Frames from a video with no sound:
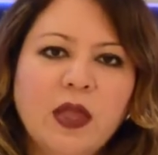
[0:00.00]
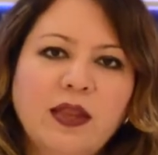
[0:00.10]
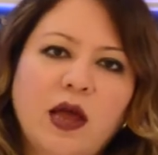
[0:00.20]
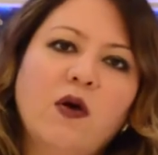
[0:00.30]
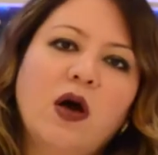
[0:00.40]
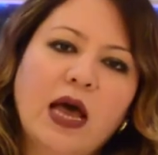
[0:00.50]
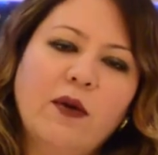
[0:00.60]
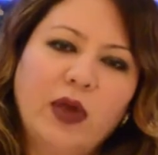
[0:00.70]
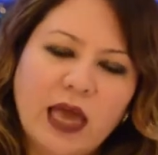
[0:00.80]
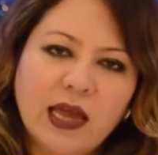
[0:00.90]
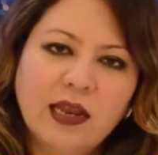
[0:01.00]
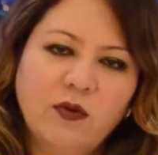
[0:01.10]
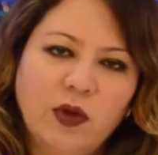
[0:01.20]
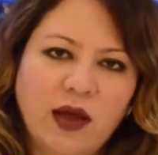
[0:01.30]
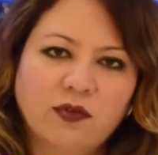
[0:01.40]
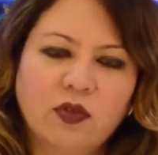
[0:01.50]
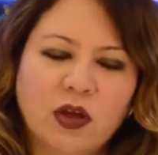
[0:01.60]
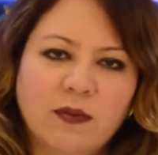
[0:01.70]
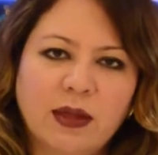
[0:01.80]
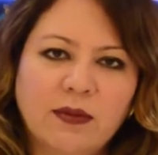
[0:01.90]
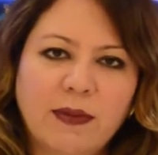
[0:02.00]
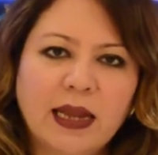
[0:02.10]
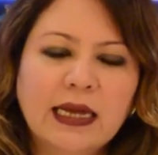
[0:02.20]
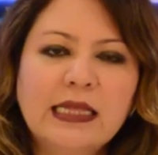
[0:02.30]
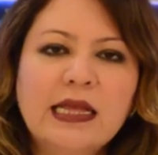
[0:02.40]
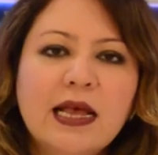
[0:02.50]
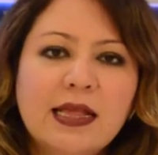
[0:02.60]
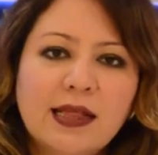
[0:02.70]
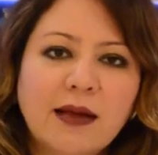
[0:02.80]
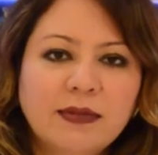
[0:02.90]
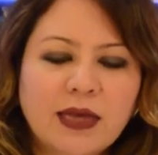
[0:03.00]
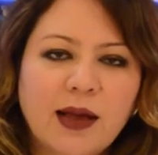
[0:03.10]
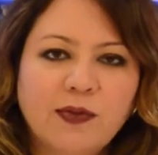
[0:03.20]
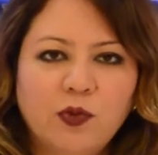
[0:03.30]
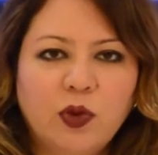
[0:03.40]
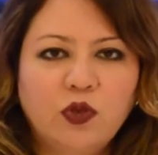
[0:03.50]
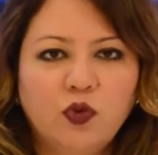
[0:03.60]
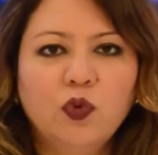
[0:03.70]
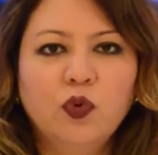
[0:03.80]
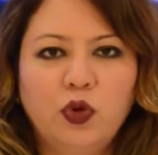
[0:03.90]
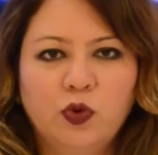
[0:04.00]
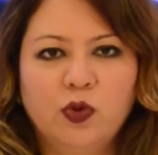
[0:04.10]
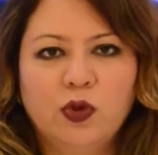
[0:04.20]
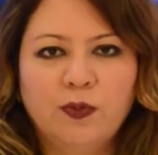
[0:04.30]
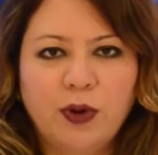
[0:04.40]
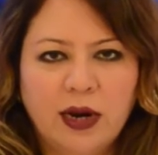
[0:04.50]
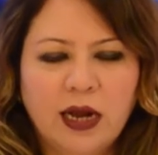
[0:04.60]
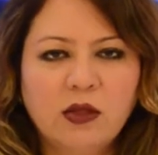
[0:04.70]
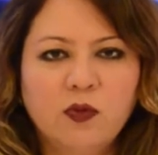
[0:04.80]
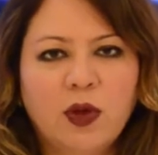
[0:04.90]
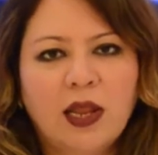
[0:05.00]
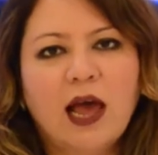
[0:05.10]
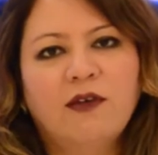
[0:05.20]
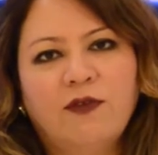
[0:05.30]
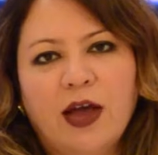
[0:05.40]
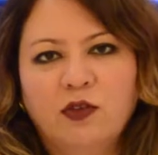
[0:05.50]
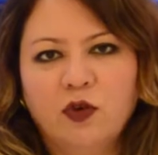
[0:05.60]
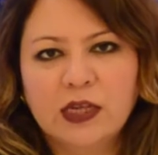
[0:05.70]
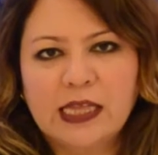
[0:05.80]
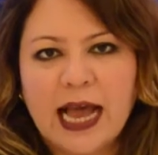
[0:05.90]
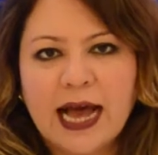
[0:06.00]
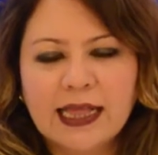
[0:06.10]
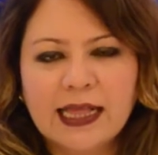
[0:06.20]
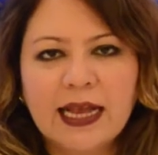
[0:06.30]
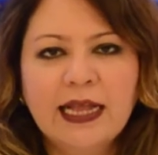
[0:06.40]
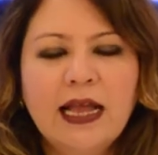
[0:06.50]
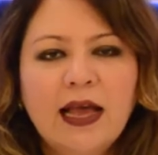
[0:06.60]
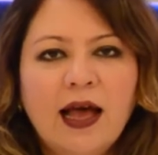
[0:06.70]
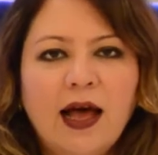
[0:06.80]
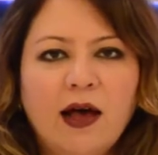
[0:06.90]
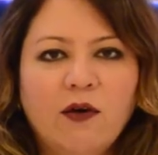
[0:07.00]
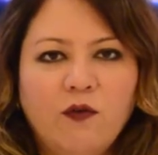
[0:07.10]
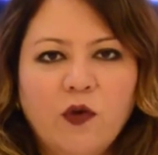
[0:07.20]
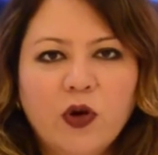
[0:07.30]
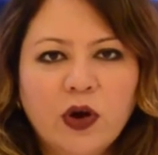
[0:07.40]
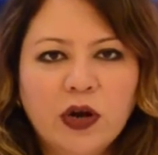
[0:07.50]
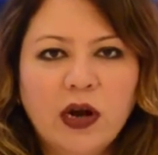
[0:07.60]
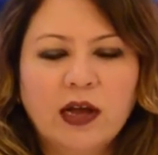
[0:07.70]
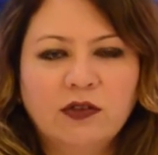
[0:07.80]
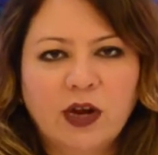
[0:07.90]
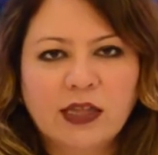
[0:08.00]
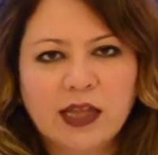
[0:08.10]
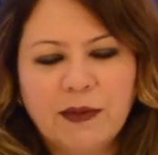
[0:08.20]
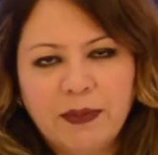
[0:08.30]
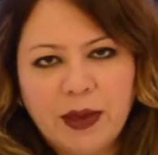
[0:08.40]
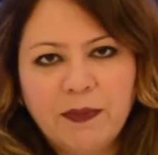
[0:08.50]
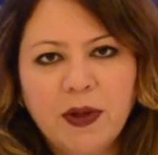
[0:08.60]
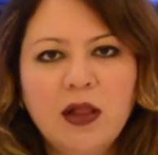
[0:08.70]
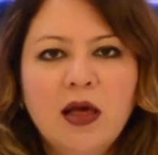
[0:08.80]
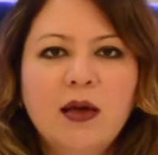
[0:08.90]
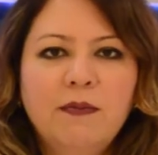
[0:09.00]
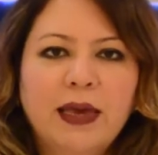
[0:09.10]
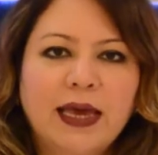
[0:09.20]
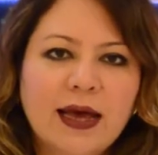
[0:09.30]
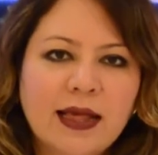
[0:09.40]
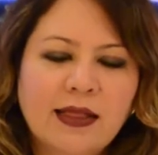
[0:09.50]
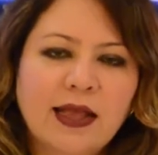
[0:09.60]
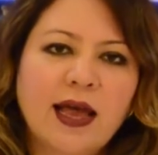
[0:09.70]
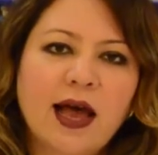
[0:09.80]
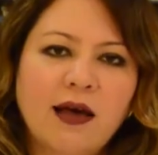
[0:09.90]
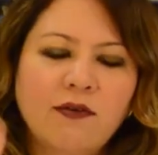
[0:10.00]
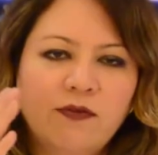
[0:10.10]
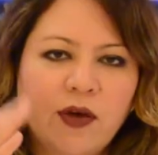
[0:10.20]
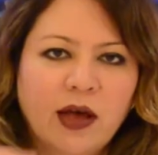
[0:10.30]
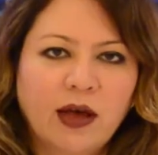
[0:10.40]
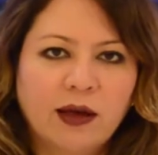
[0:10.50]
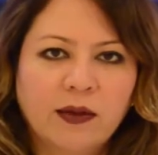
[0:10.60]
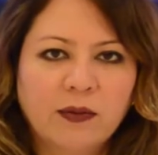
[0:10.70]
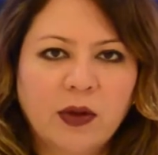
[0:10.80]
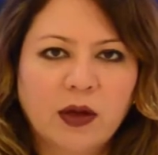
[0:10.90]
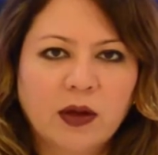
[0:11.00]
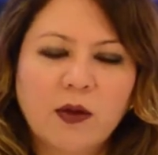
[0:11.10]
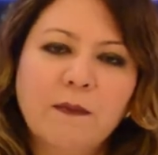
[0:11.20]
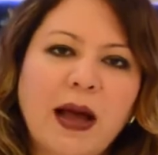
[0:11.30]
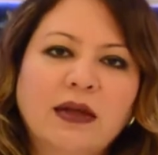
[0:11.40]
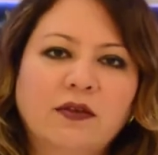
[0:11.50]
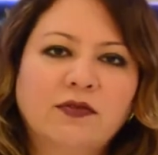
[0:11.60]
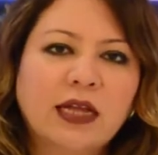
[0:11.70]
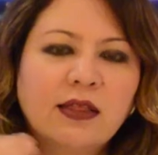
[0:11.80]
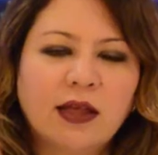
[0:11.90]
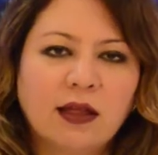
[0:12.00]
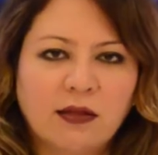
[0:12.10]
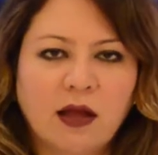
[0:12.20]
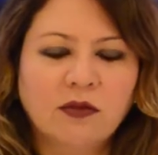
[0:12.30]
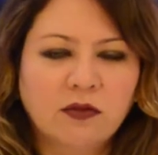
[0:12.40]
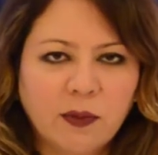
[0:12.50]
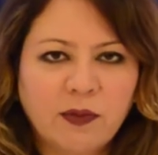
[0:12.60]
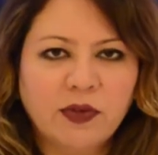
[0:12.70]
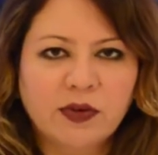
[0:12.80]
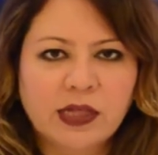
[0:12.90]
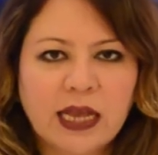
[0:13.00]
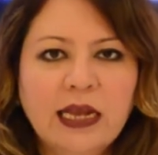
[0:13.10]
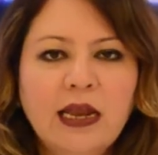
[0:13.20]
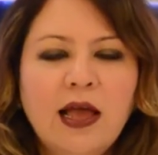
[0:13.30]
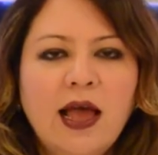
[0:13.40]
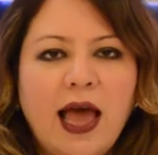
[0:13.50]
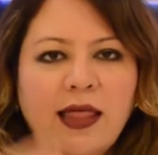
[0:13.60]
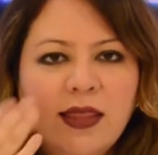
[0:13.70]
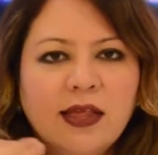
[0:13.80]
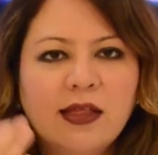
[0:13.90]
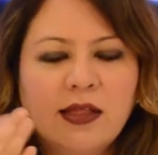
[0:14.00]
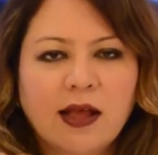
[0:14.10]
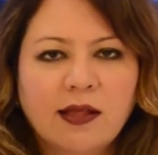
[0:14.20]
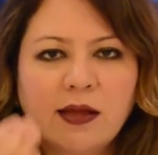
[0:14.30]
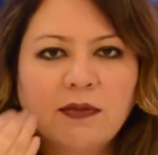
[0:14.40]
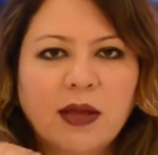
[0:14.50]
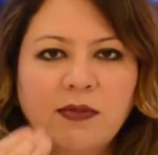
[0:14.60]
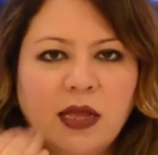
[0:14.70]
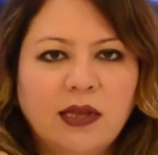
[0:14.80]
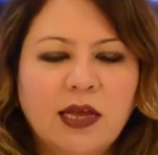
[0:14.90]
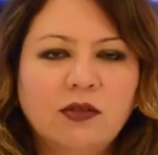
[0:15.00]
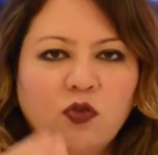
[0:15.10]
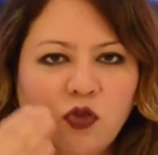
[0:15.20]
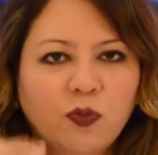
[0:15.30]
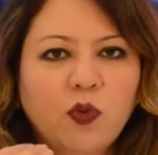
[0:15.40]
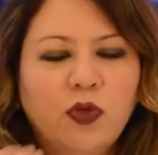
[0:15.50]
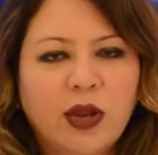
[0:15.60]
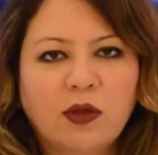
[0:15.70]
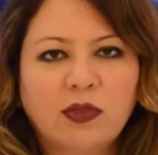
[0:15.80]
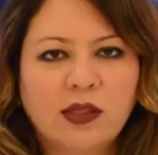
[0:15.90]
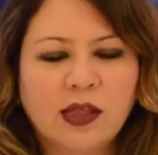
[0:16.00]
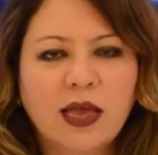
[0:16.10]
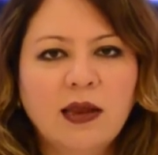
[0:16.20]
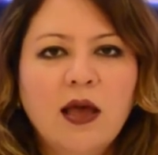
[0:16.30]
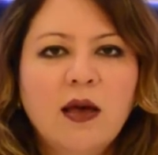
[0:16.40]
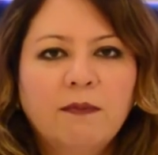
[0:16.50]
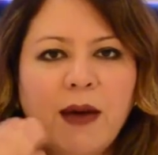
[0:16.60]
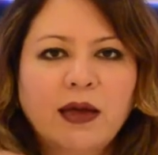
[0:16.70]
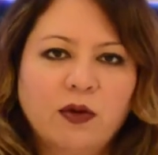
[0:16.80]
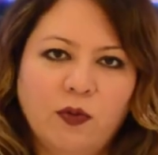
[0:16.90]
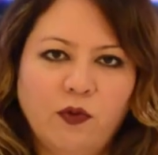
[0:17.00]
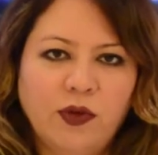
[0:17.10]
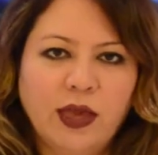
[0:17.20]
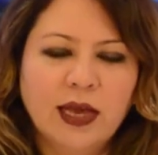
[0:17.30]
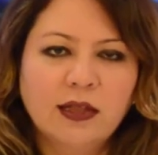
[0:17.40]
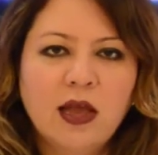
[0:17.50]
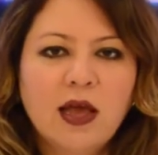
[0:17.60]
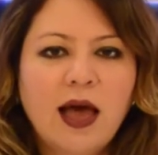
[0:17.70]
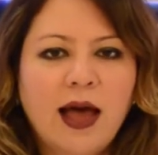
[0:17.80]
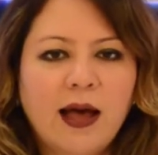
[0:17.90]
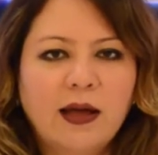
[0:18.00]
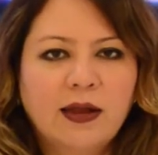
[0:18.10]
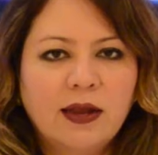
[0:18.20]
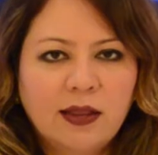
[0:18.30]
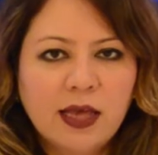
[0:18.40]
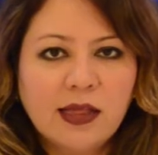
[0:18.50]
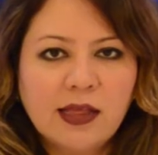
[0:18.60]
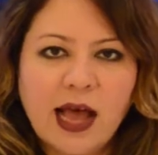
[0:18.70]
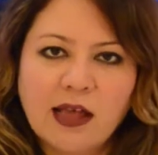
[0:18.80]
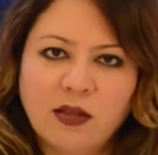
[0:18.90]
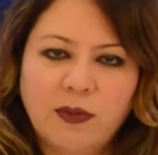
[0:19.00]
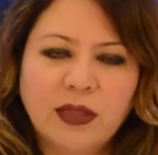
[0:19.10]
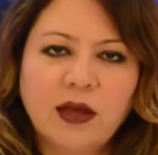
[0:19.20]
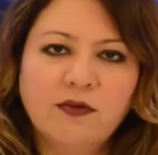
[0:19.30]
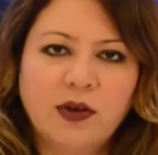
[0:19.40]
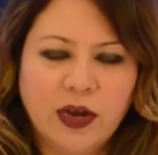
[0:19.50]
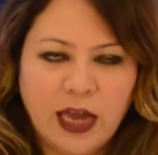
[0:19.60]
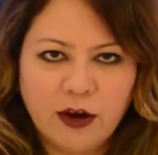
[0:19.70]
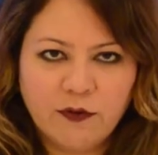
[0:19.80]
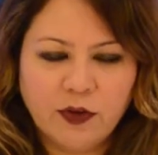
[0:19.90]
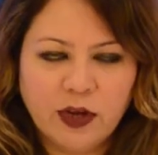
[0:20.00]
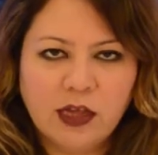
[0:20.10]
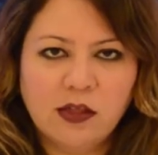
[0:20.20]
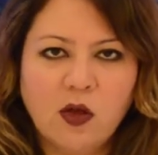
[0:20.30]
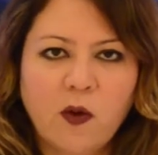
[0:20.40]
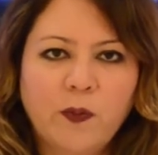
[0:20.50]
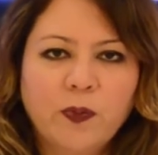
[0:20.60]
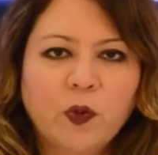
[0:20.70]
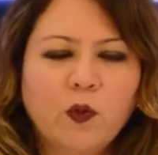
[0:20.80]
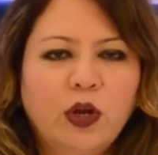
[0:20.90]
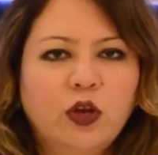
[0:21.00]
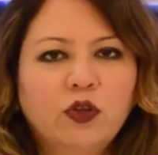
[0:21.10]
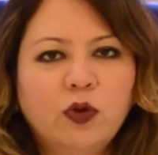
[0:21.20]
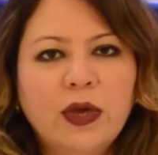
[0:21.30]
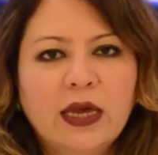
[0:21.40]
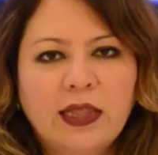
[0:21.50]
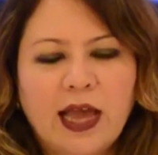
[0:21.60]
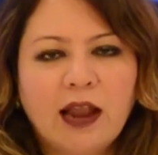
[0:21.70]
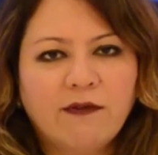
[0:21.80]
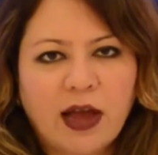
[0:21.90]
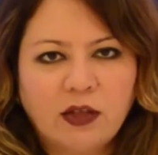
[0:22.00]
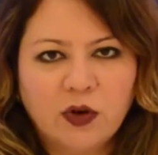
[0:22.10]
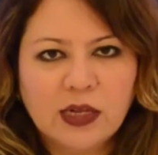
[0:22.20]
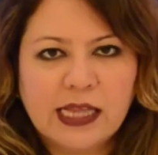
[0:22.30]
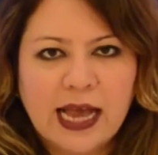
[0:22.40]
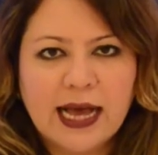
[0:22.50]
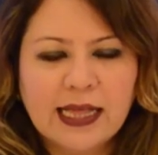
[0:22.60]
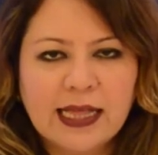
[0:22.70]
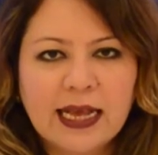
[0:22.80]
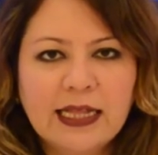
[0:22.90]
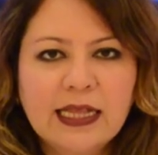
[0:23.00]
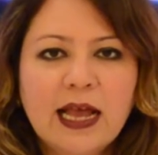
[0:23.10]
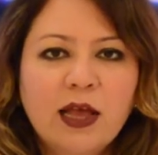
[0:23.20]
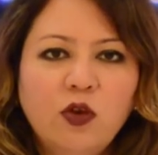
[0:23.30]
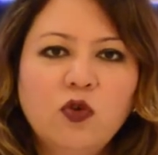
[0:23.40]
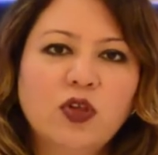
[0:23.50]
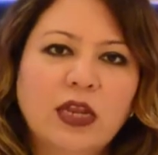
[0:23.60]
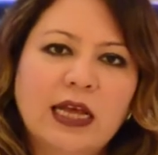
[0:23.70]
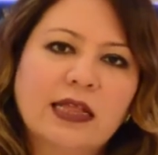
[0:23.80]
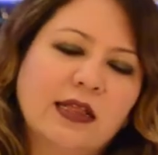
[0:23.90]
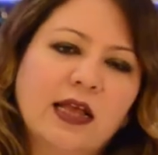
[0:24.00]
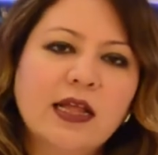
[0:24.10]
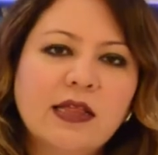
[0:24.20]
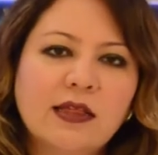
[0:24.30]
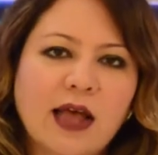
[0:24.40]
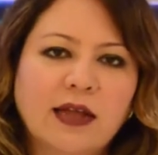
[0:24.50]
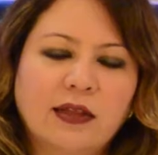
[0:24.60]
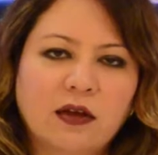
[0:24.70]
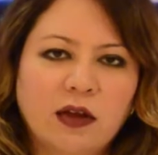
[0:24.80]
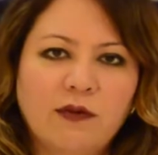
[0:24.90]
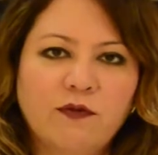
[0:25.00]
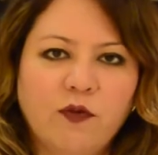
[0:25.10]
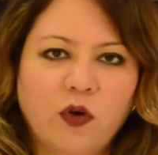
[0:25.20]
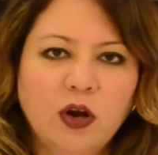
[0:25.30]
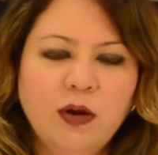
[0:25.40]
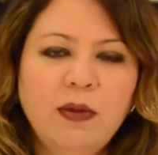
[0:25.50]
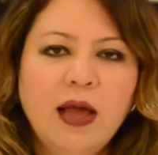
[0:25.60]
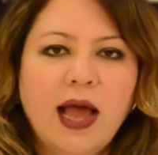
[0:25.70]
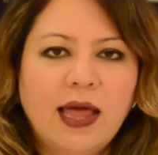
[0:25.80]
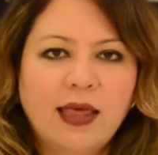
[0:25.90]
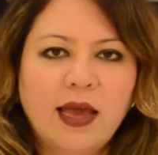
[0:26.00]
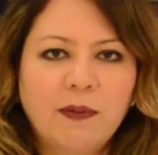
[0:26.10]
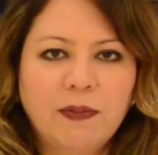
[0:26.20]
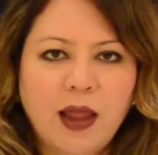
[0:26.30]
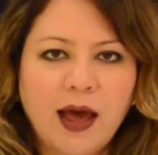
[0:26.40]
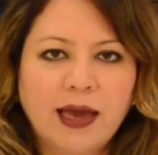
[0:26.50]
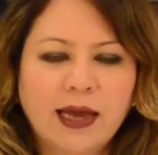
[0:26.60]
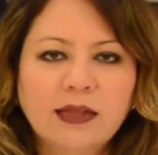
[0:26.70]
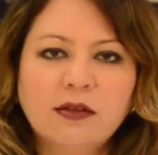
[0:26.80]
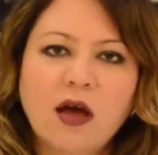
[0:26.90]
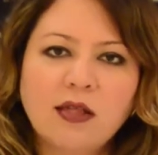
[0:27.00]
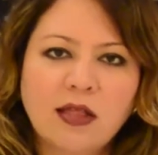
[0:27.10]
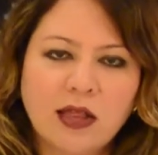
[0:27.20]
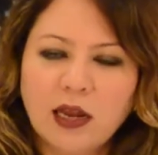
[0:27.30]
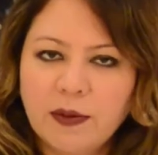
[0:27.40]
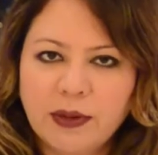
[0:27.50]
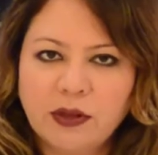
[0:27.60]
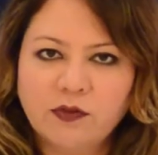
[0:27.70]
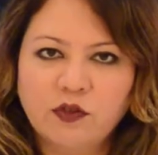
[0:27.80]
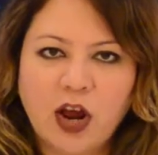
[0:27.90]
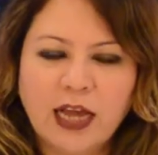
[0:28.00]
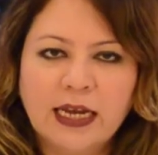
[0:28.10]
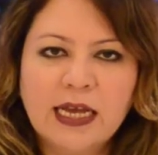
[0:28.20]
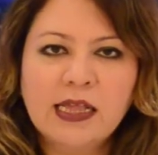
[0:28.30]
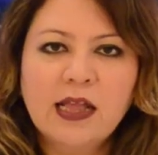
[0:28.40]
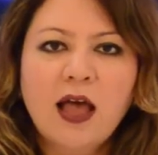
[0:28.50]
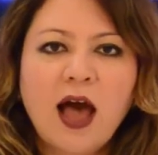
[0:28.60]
Now, again, we have to talk about the balance. Sometimes we do use products with alpha hydroxy acid for dry skin people because they have a compact of dead cells on top of their skin. and this sometimes they need to smoothen out the skin by removing it. This has to be done very carefully. So when you're doing the alpha hydroxy acid, usually it's inside a cream form, and they apply it, causes a little bit of dryness.